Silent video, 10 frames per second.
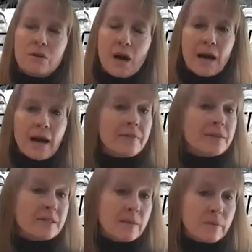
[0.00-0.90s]
I had the
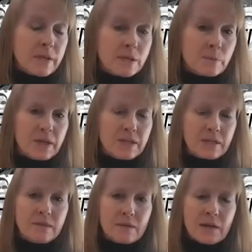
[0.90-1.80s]
same
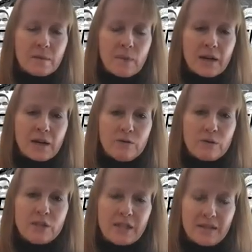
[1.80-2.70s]
experience in my
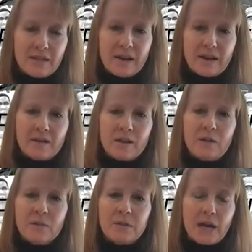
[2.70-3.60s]
university, that
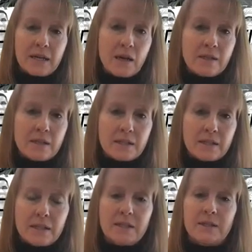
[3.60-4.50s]
the Diagnostic
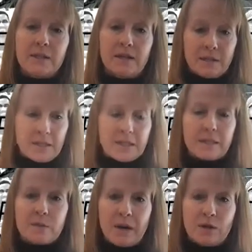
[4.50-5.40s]

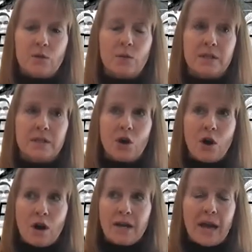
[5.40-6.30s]
Statistics Manual was
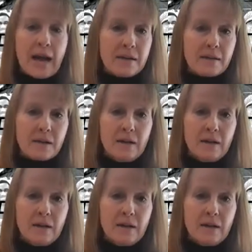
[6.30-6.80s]
taught as